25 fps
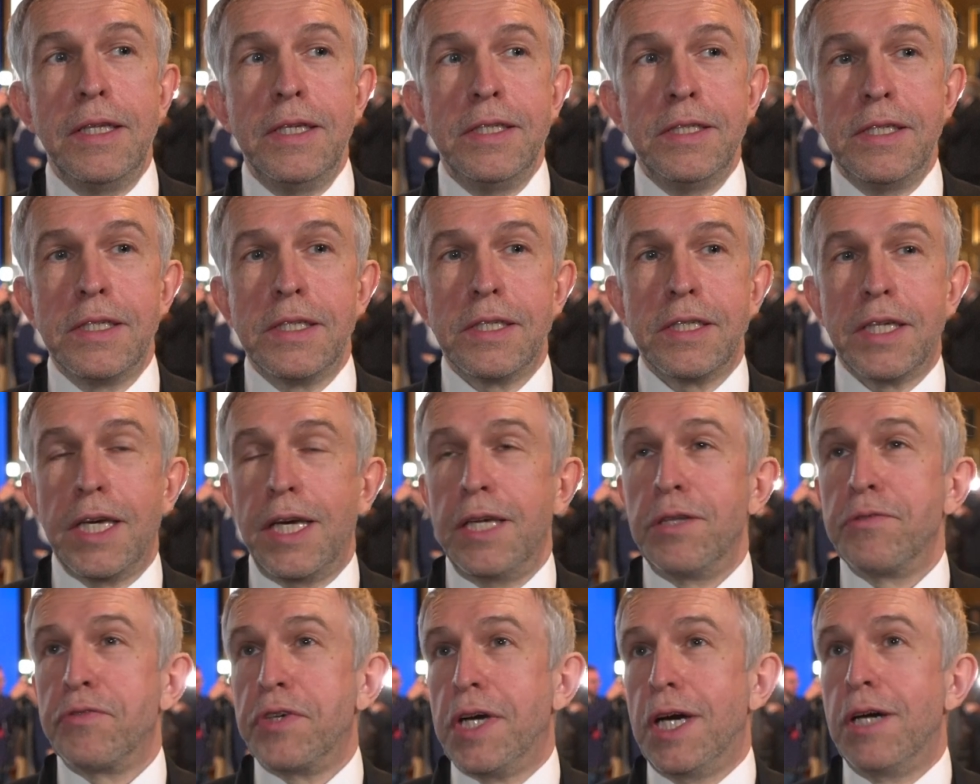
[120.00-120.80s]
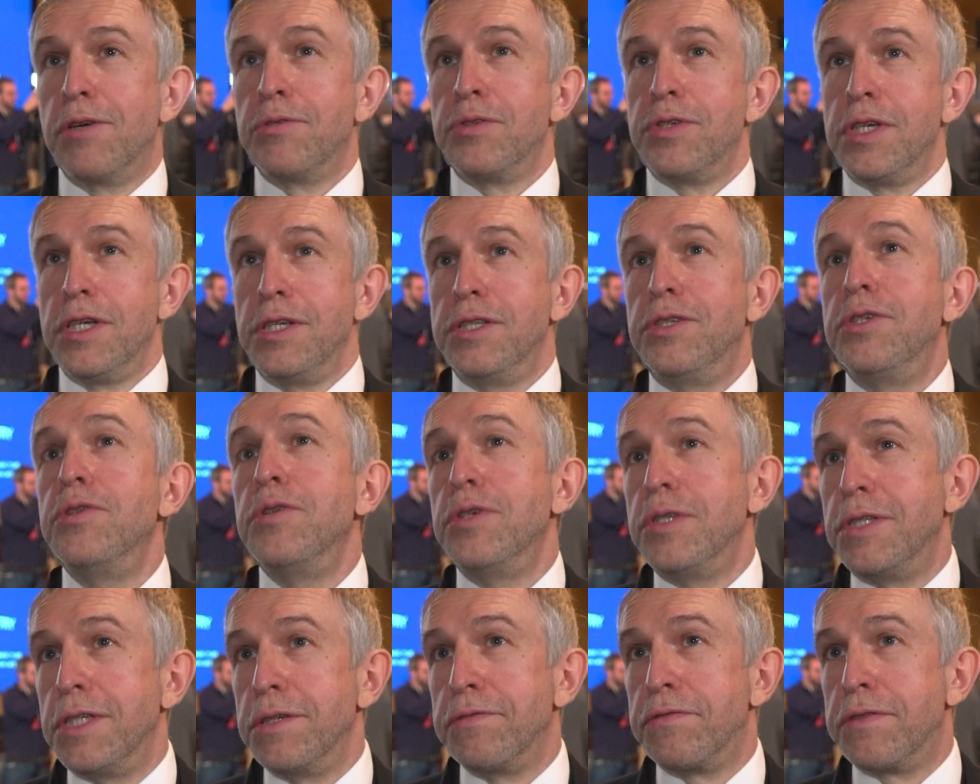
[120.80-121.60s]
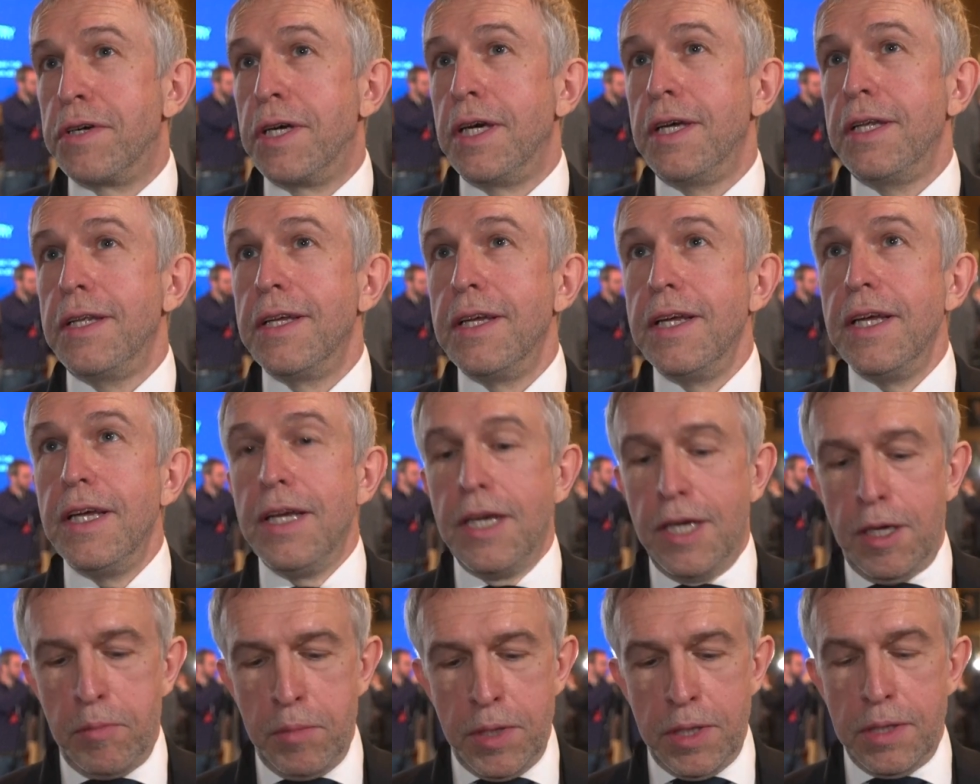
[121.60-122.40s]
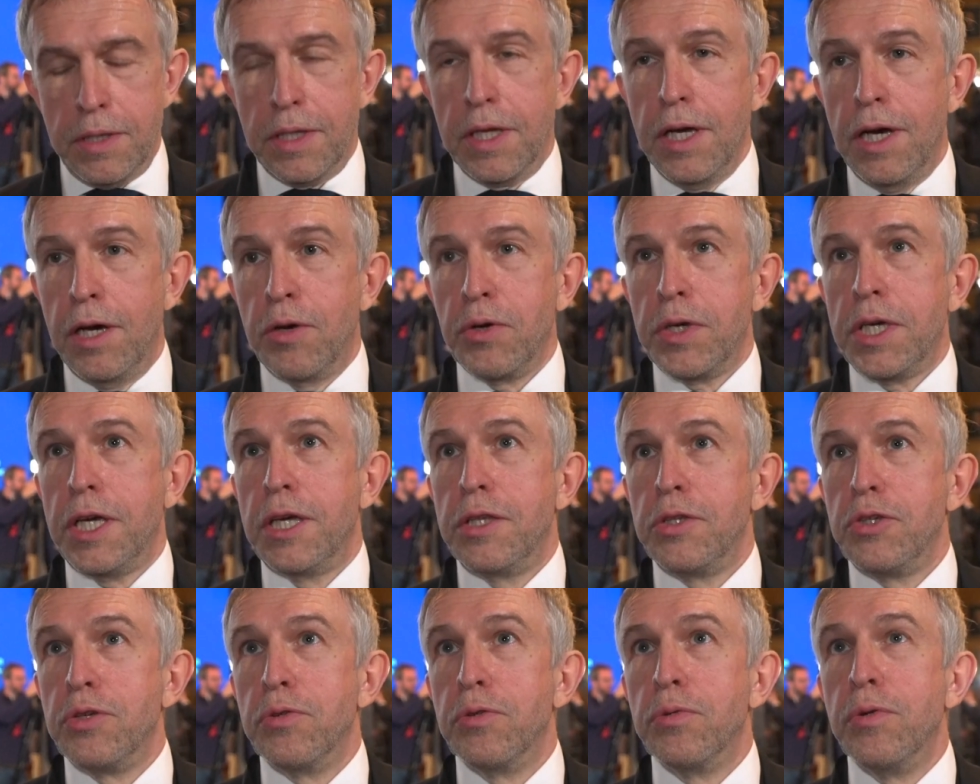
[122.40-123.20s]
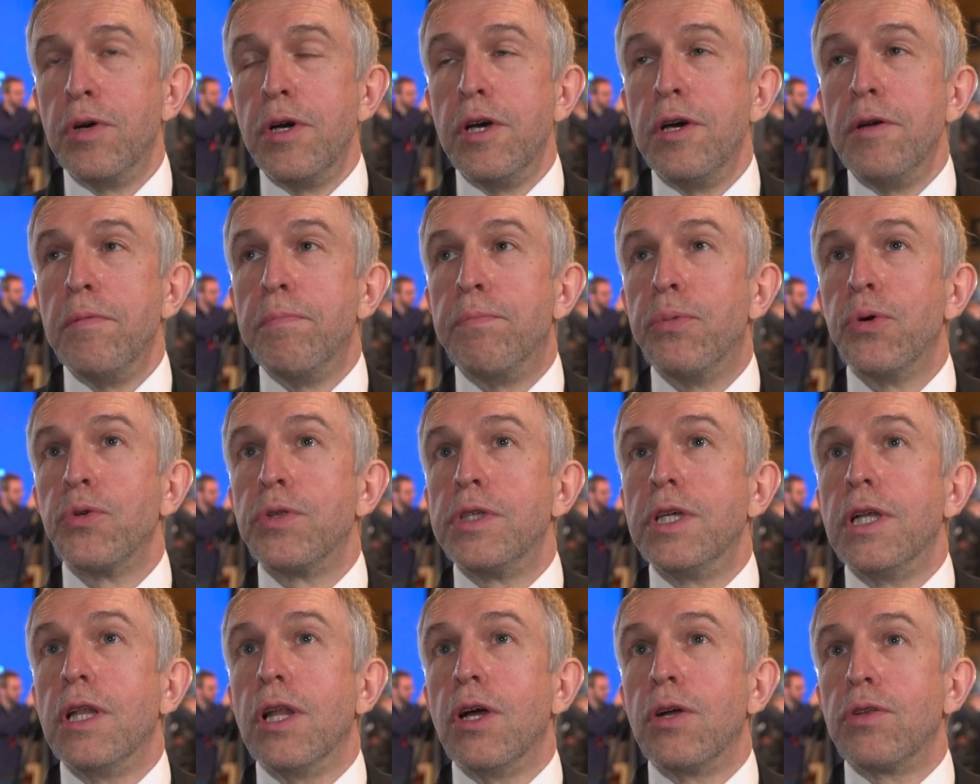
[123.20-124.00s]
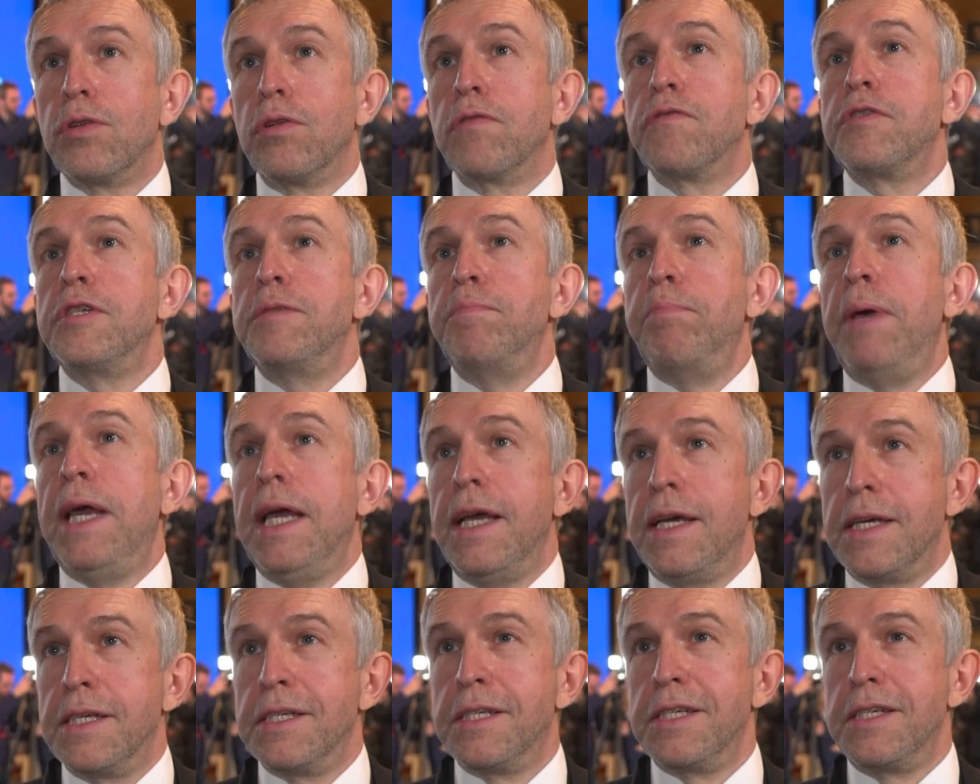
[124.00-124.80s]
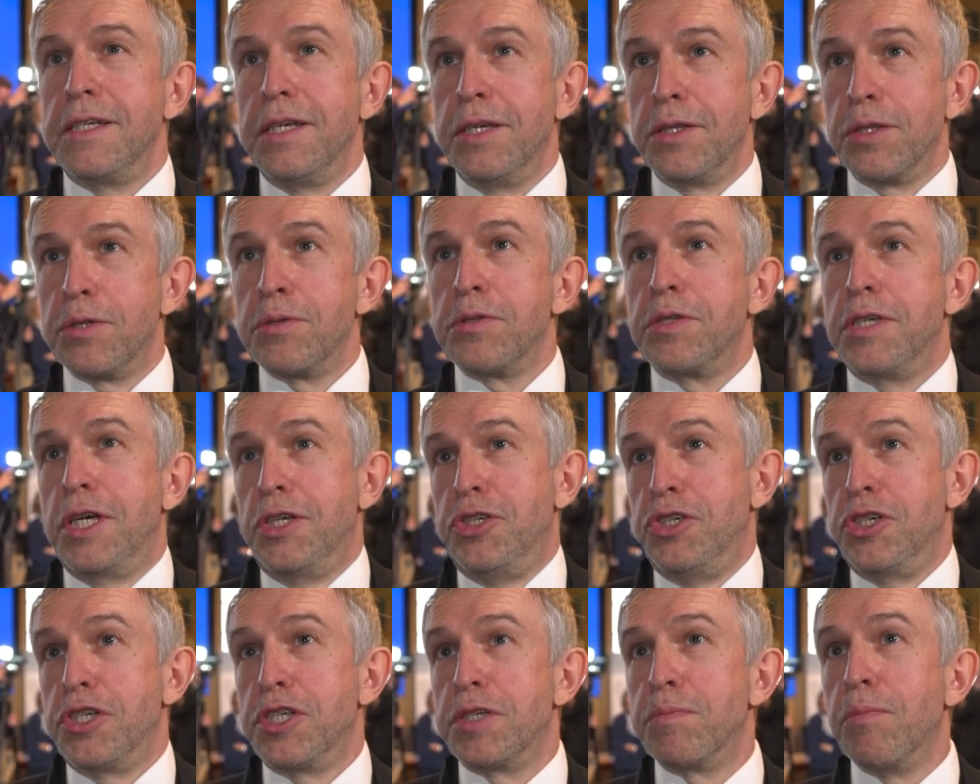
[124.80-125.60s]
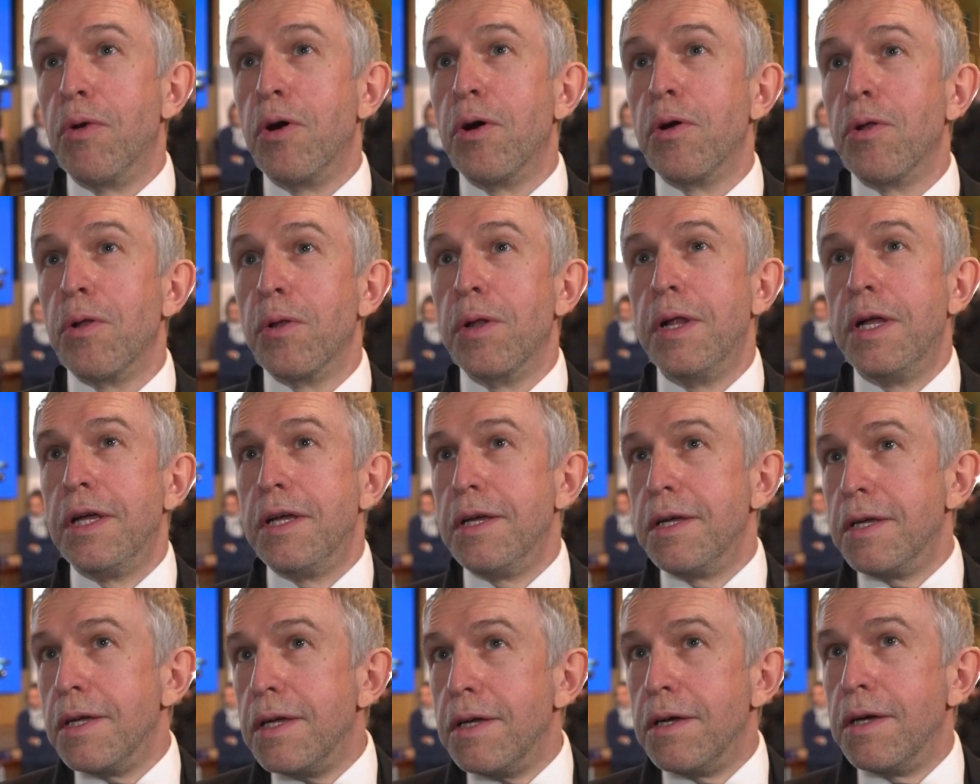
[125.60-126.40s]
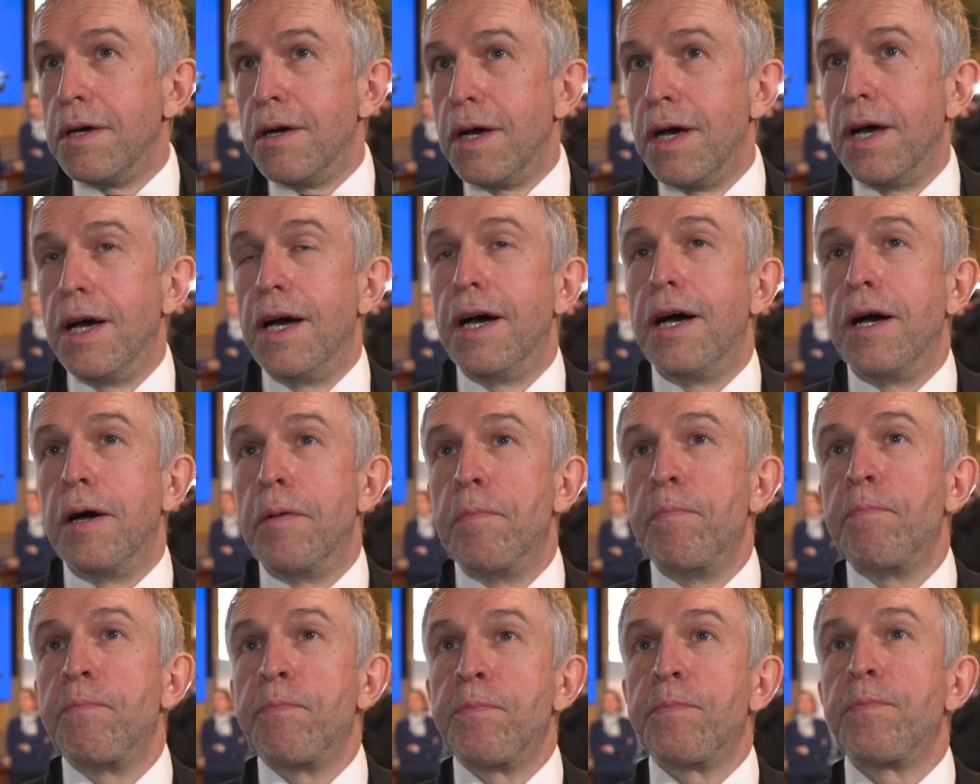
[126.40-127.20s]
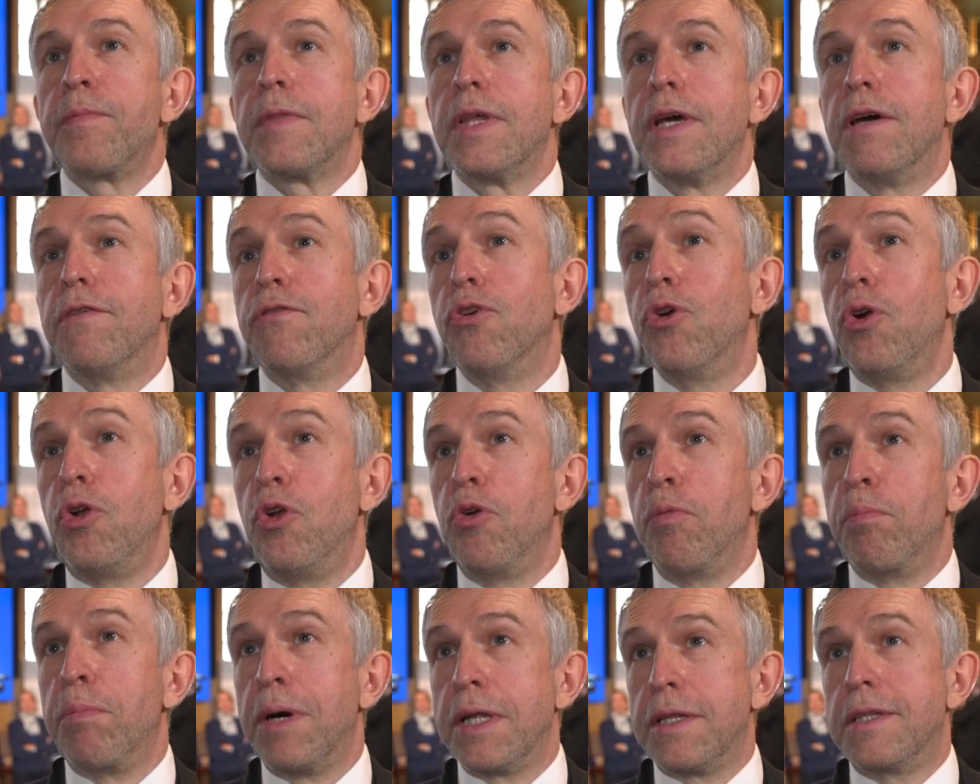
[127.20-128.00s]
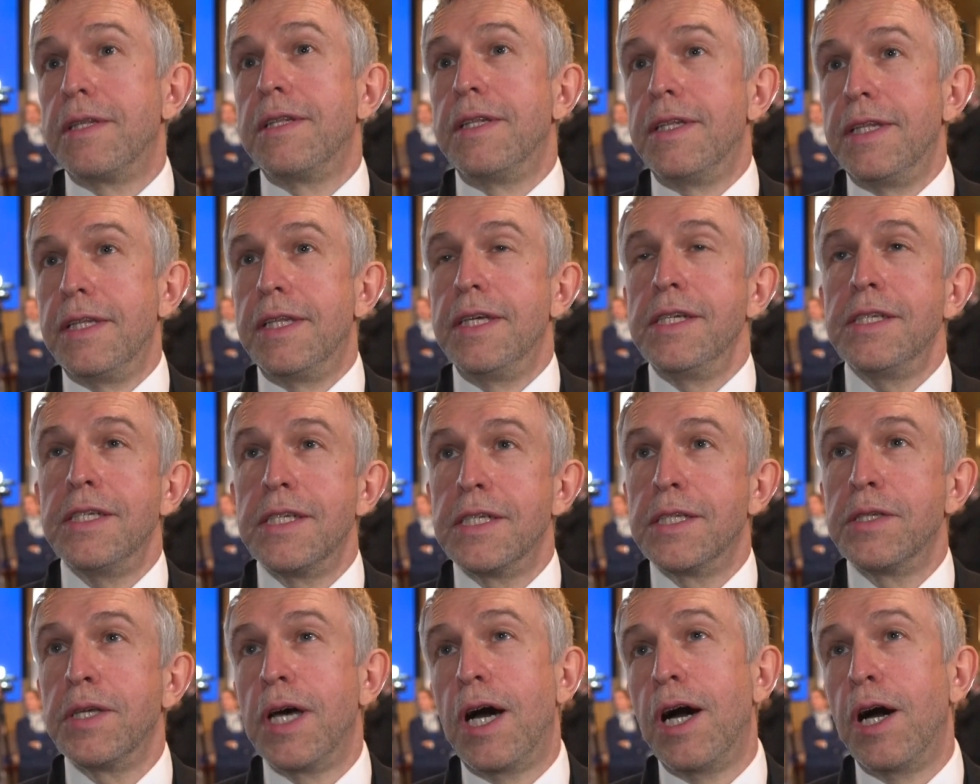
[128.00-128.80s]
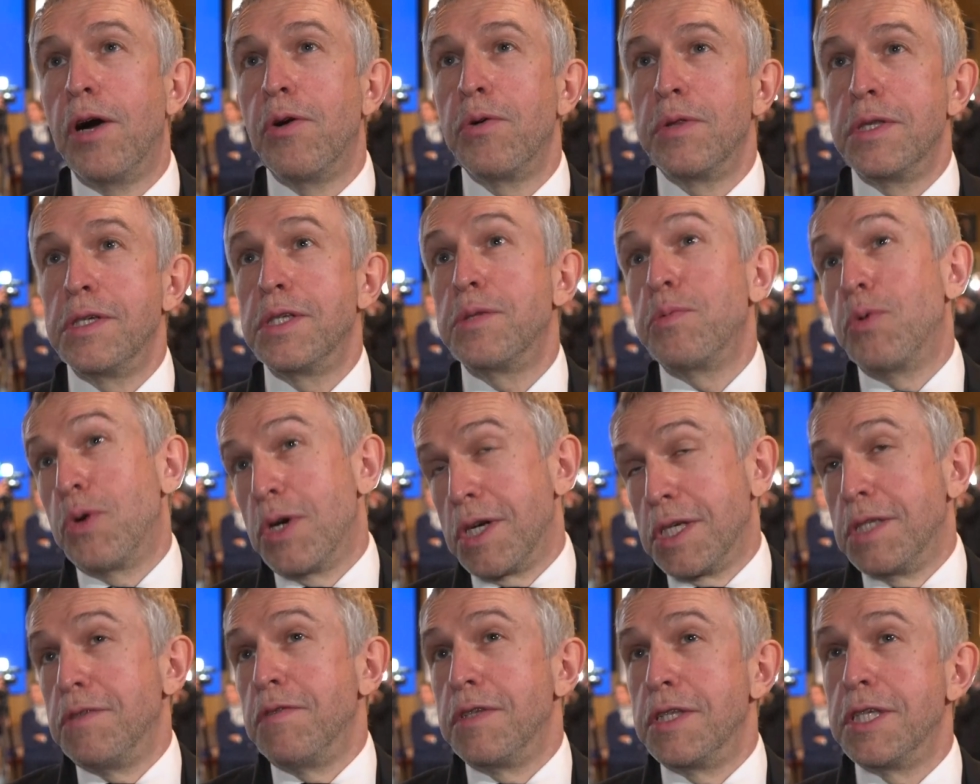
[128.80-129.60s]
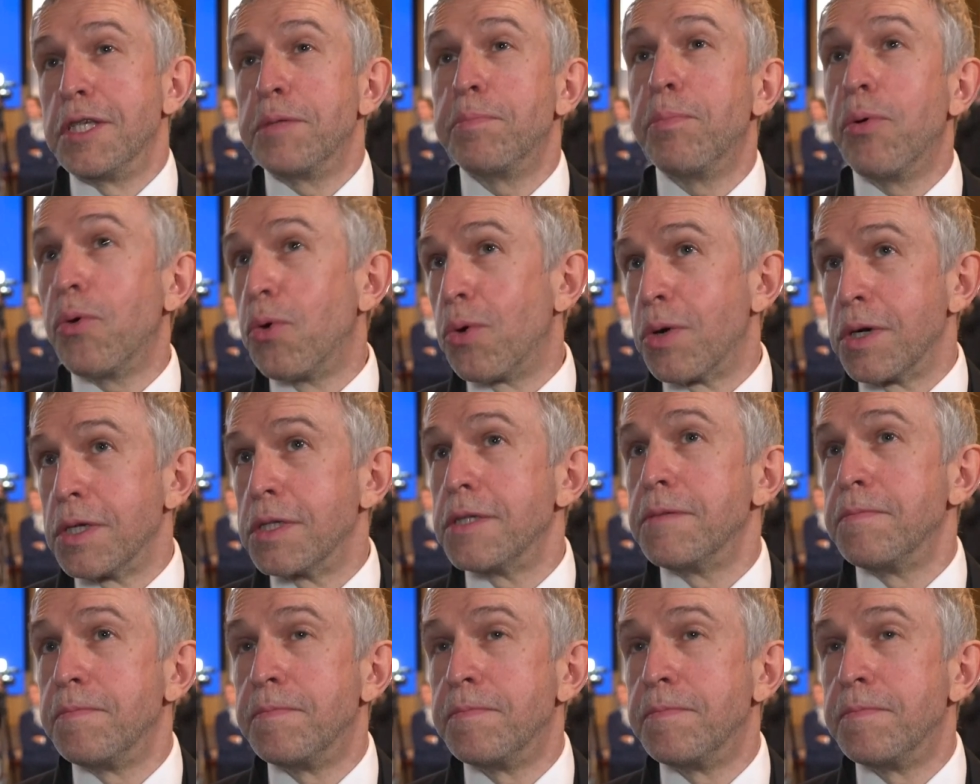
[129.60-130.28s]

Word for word: this is kind of counterintuitive, right? I mean, how can you put a lot of space into such a small uh, volume? But this is how this works with these pores.